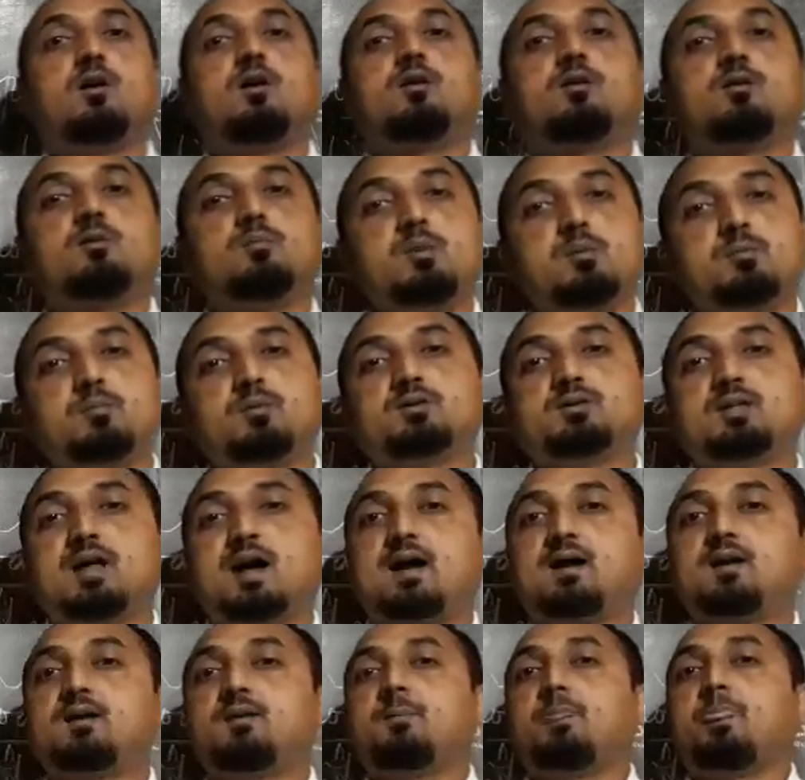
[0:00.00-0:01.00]
remember
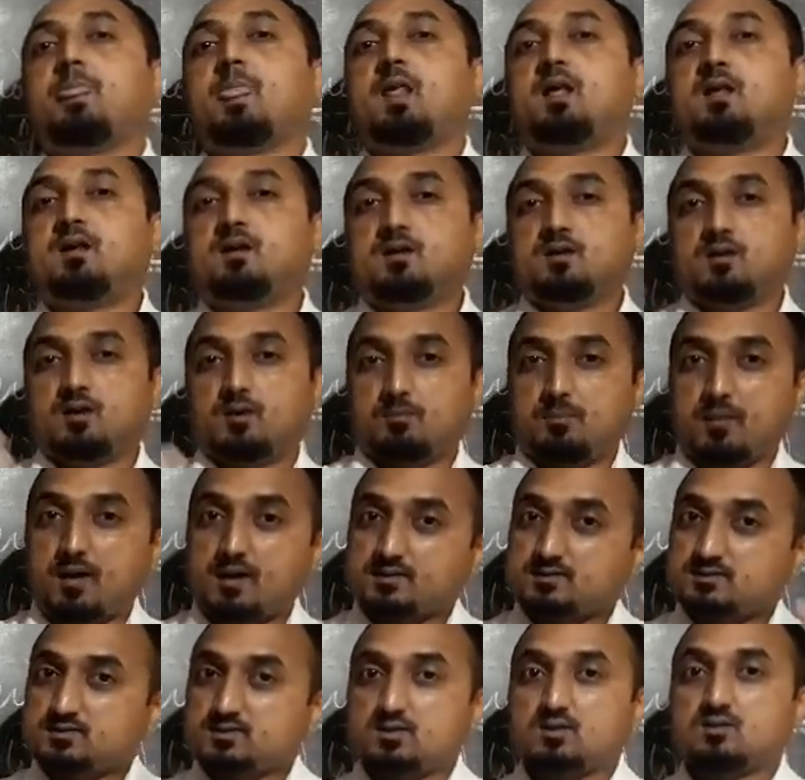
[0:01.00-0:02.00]
that
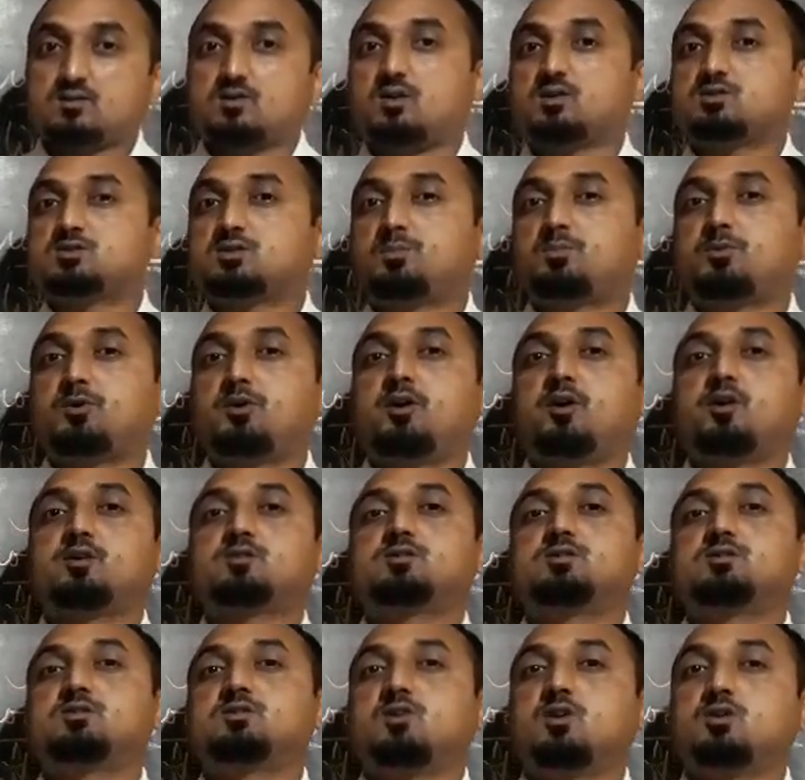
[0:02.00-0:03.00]
marginal cost of
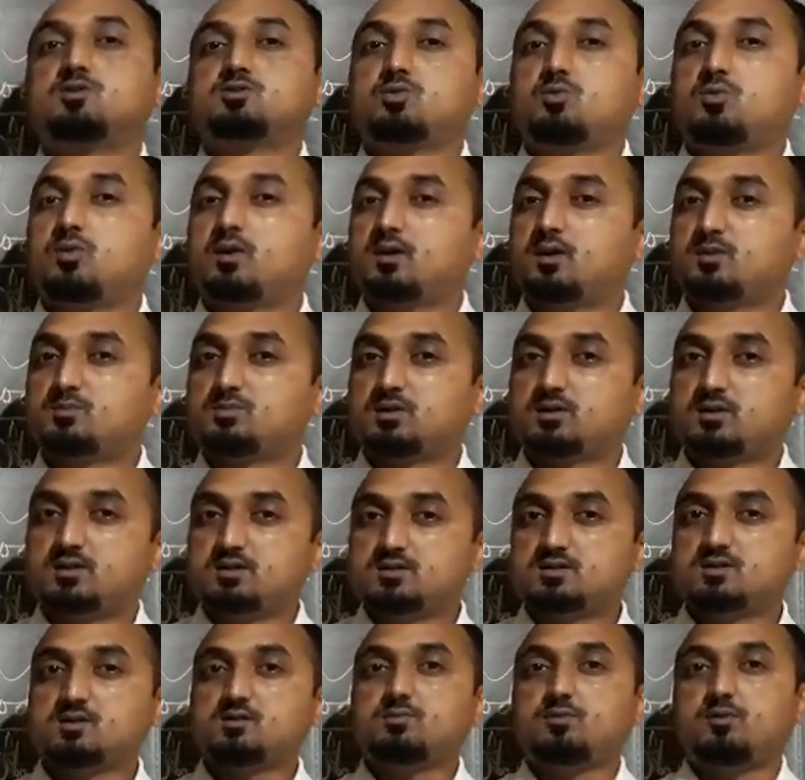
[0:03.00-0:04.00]
production is also one of the
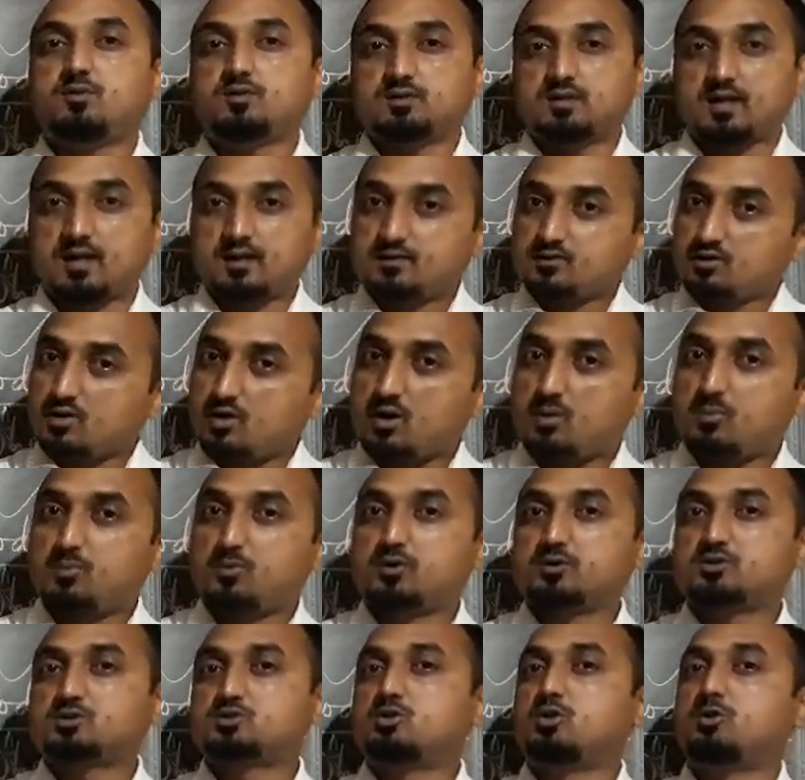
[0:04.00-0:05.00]
reason for that
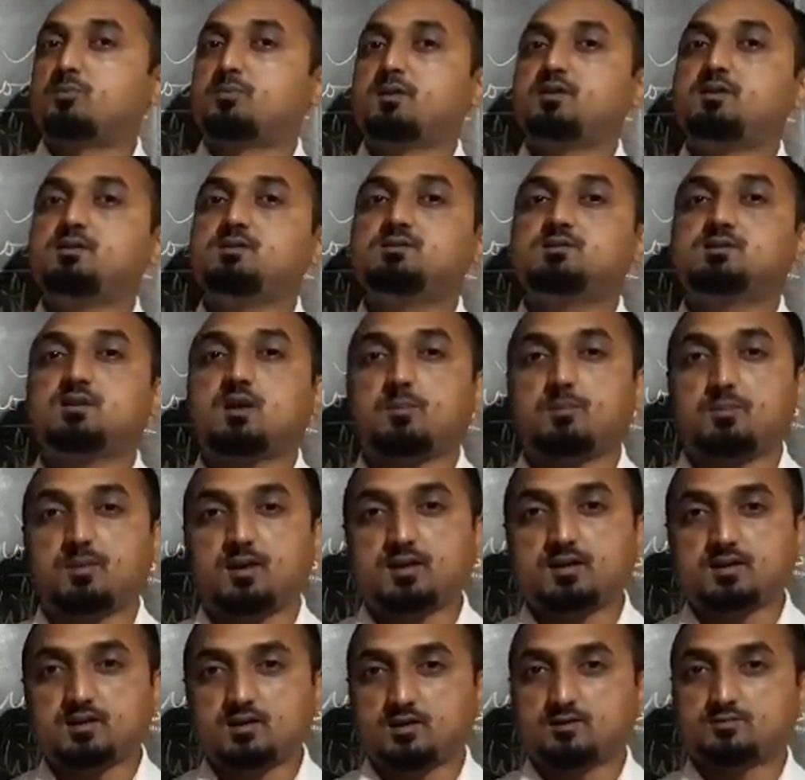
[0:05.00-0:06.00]
upward sloping
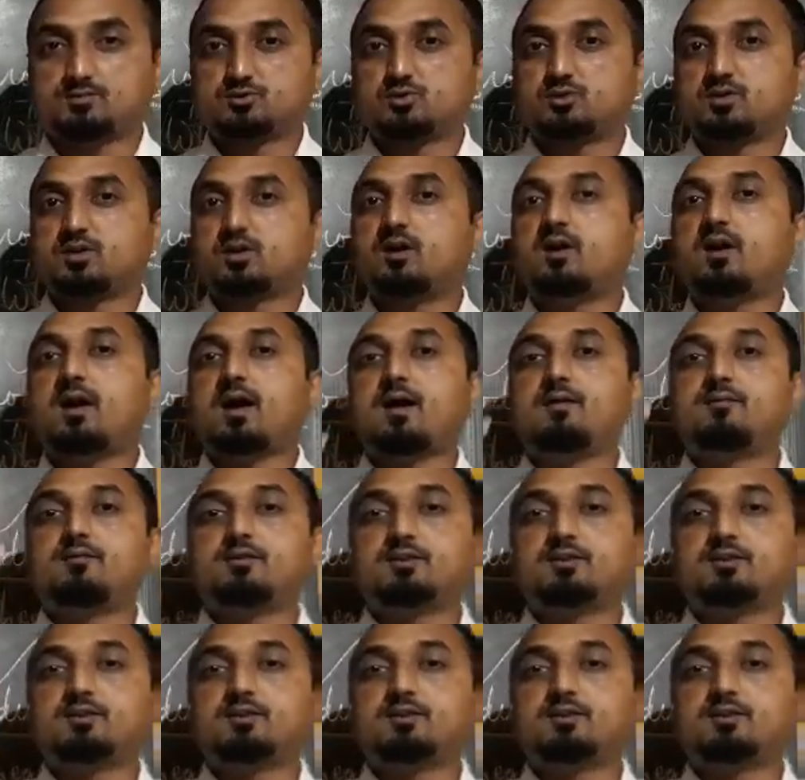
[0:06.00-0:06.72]
supply curve. So here I have